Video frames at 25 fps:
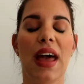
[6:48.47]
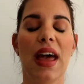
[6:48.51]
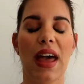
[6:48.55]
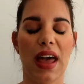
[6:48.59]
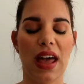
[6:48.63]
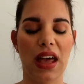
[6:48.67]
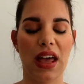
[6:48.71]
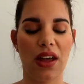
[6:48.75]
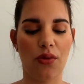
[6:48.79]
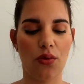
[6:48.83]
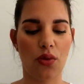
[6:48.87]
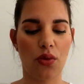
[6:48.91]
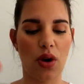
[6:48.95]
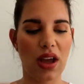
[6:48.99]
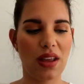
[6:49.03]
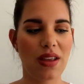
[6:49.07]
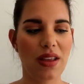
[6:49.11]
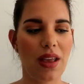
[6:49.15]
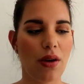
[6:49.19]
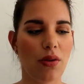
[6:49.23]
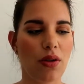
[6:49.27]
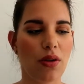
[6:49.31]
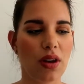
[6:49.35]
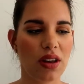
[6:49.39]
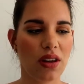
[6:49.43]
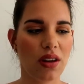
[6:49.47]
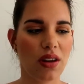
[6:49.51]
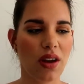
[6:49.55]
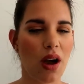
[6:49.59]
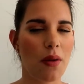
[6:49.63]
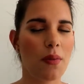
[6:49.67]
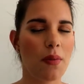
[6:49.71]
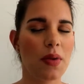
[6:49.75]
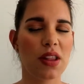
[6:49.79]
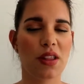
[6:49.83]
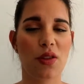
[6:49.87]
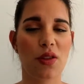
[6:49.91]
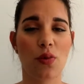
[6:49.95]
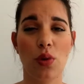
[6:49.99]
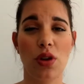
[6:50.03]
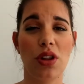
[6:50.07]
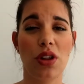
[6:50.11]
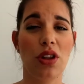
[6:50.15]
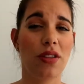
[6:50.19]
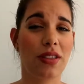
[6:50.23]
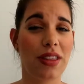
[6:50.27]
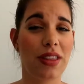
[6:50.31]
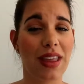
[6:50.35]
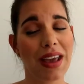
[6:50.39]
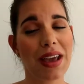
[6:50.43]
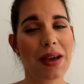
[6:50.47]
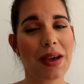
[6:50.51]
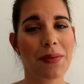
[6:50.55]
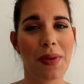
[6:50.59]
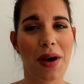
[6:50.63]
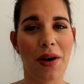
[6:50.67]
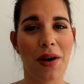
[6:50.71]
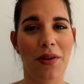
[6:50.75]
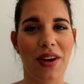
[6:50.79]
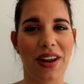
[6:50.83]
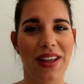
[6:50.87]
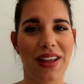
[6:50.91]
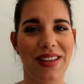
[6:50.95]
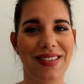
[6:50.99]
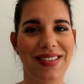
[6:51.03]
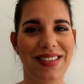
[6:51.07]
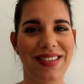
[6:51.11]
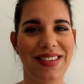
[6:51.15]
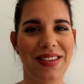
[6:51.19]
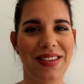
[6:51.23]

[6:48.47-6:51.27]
and write down in the comments what you think about it.